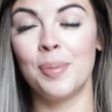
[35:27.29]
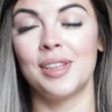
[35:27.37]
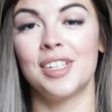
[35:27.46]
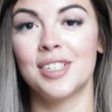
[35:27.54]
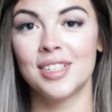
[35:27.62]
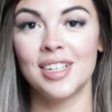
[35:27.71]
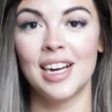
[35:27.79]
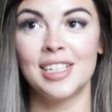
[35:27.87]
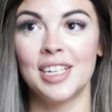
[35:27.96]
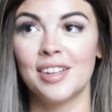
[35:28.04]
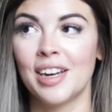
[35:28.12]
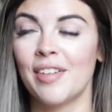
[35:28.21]
but this is an
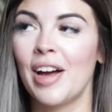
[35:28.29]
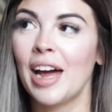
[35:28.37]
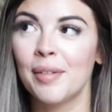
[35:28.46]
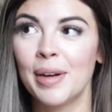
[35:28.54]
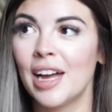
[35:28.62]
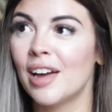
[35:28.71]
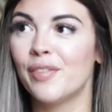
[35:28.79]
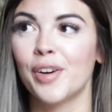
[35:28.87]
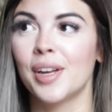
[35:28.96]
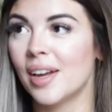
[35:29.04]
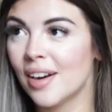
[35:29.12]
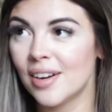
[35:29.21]
idea that I've had in my head for
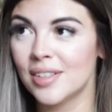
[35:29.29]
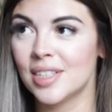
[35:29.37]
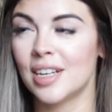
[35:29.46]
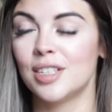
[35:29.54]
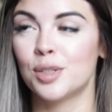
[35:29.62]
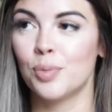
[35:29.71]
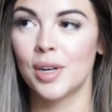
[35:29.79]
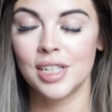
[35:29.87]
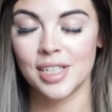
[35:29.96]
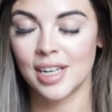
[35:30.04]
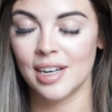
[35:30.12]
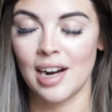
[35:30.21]
years and I just
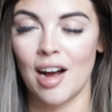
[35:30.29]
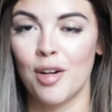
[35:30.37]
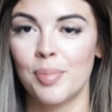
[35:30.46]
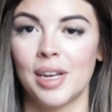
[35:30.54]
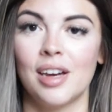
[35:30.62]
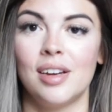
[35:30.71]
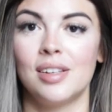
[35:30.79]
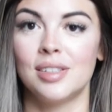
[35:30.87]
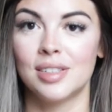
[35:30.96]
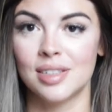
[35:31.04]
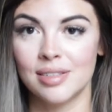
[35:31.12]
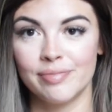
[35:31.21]
wanted to get it out
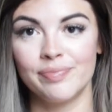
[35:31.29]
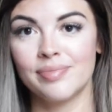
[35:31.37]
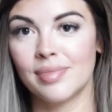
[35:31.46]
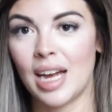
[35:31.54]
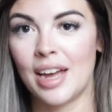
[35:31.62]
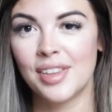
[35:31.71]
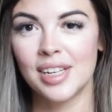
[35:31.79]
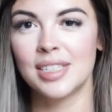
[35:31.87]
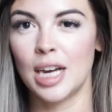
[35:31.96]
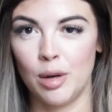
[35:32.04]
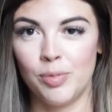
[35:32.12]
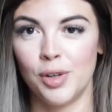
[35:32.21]
because I think
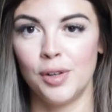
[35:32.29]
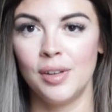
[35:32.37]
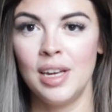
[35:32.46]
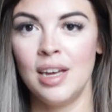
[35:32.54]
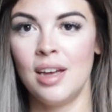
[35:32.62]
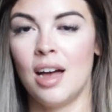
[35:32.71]
it's helpful.